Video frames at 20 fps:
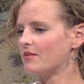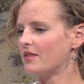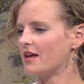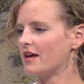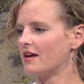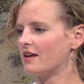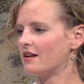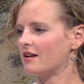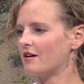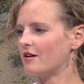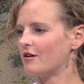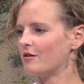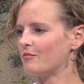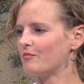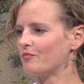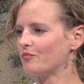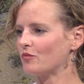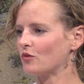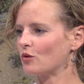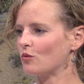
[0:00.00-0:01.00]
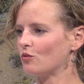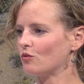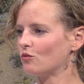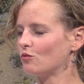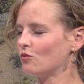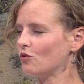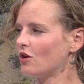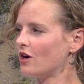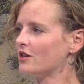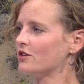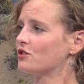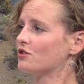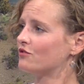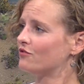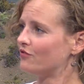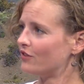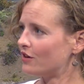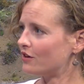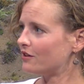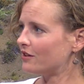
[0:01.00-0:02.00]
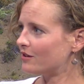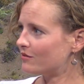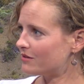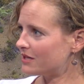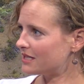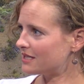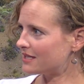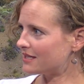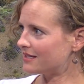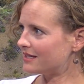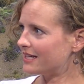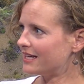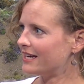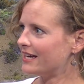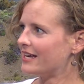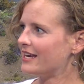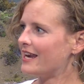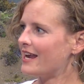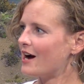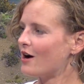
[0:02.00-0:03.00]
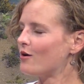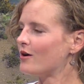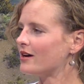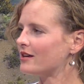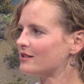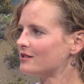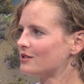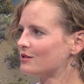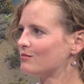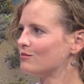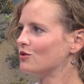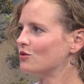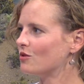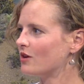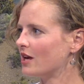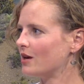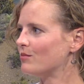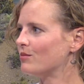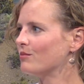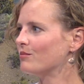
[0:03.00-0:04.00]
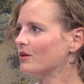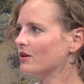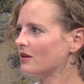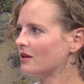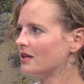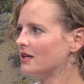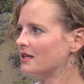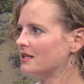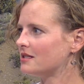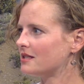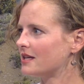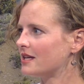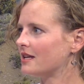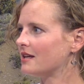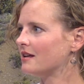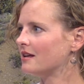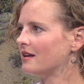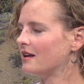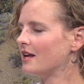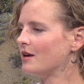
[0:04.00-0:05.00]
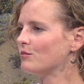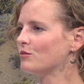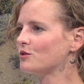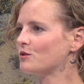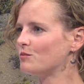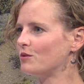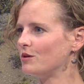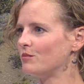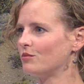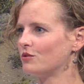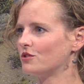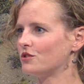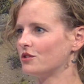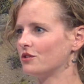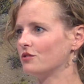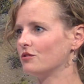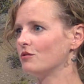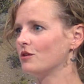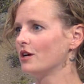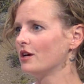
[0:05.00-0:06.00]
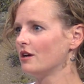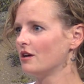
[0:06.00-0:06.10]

that launched fairly recently and now has some new capabilities, and it enables people to